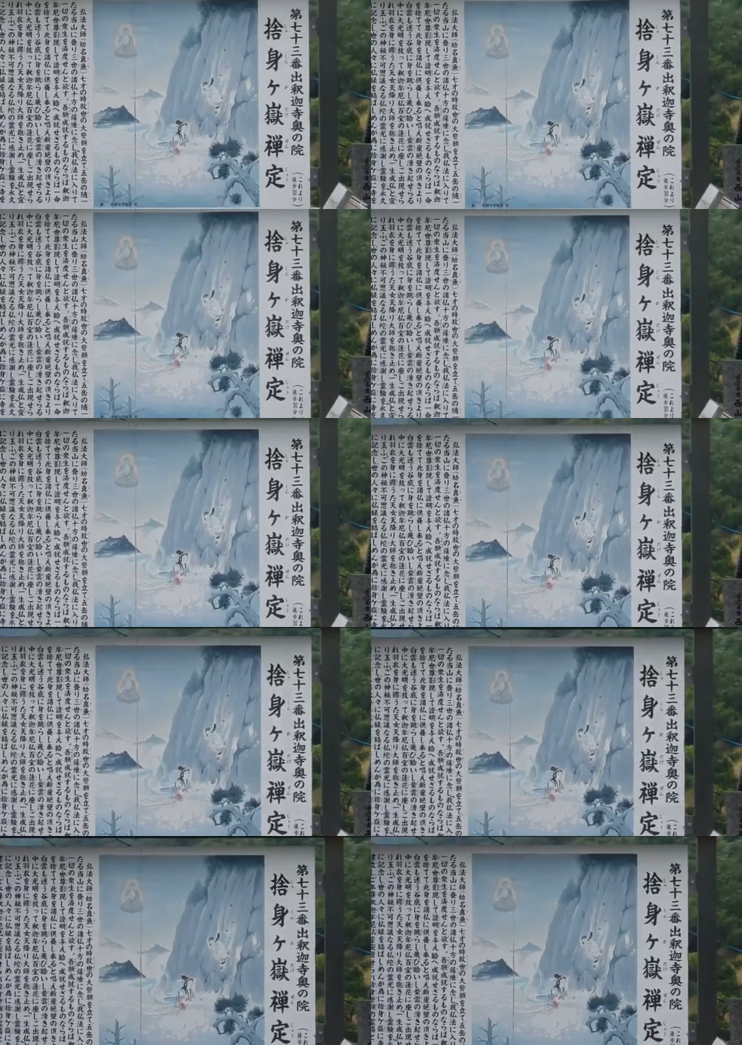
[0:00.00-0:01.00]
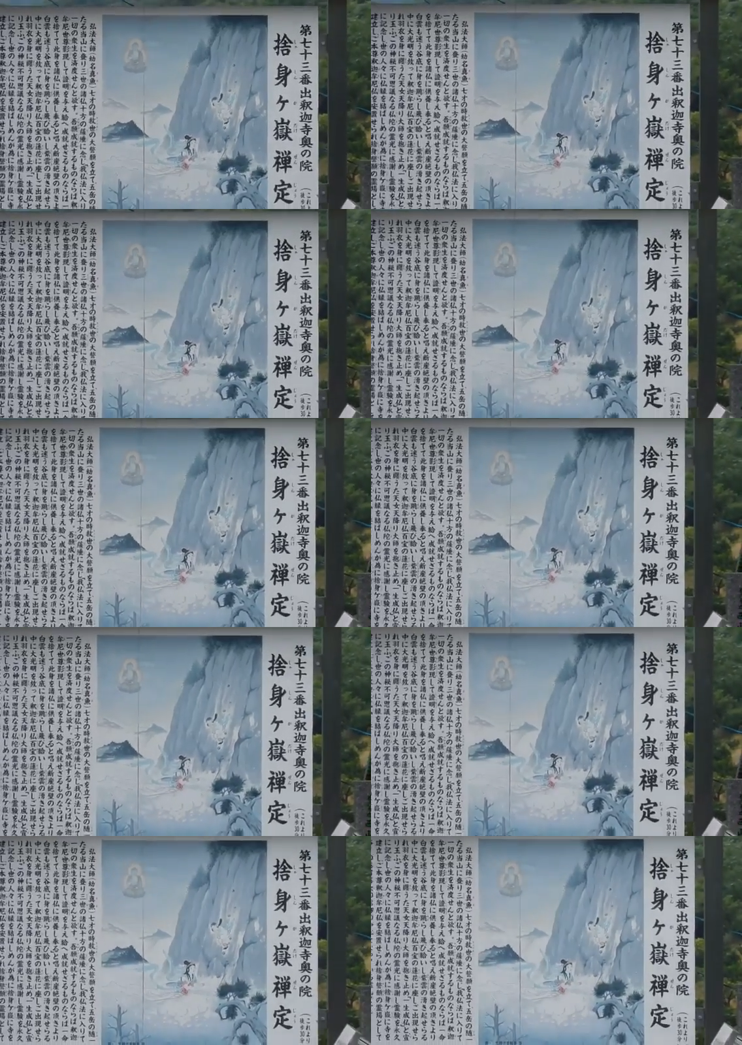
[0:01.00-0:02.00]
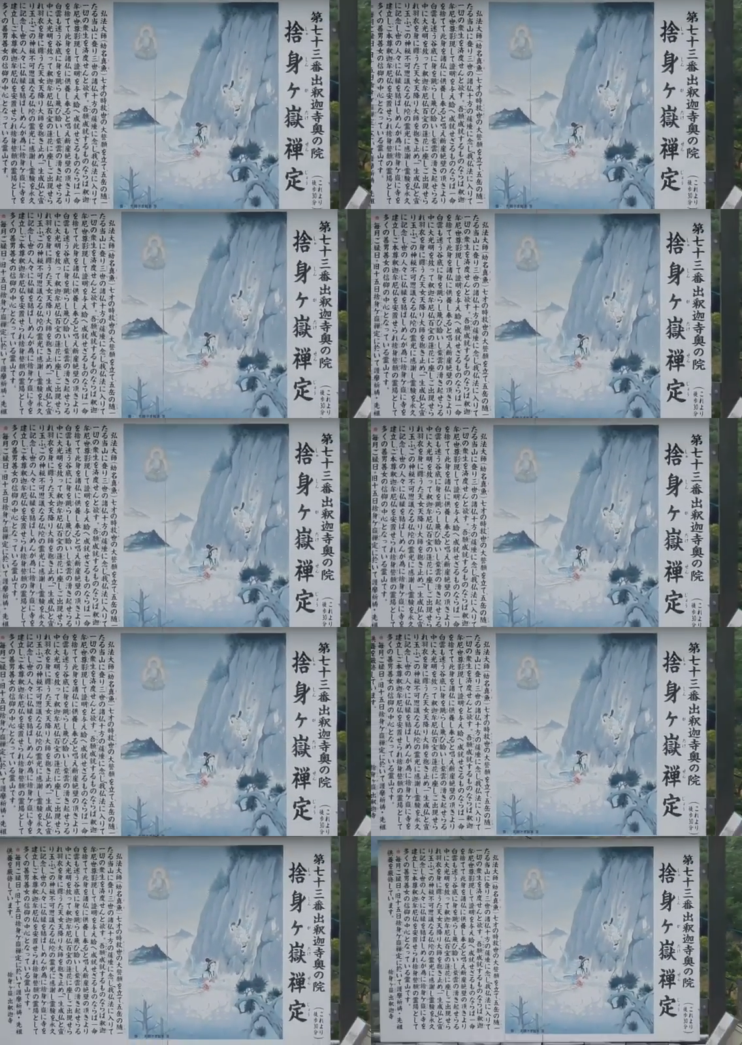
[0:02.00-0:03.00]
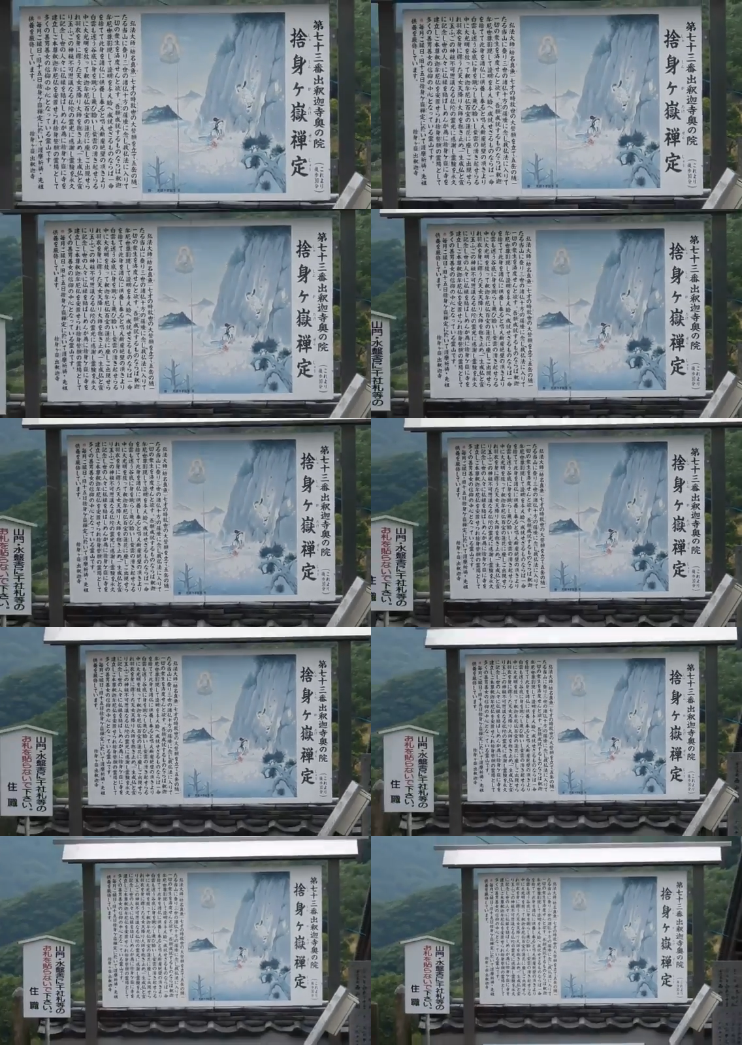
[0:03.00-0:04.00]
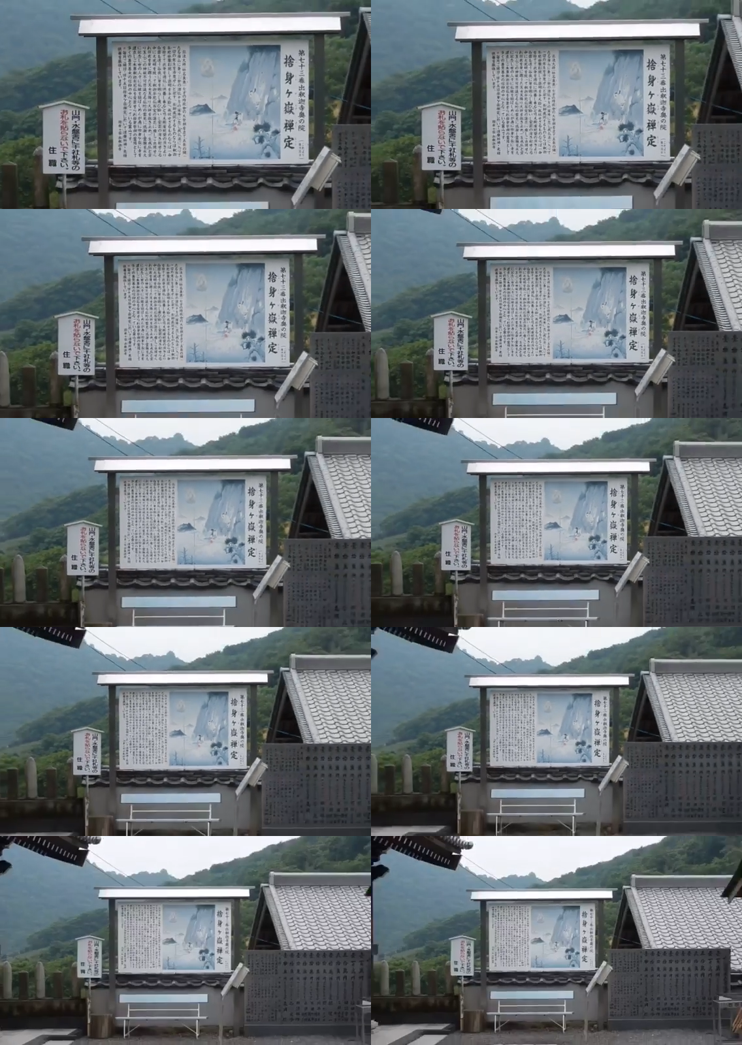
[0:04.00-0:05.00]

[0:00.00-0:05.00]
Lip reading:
No face is visible, so there are no lips to read.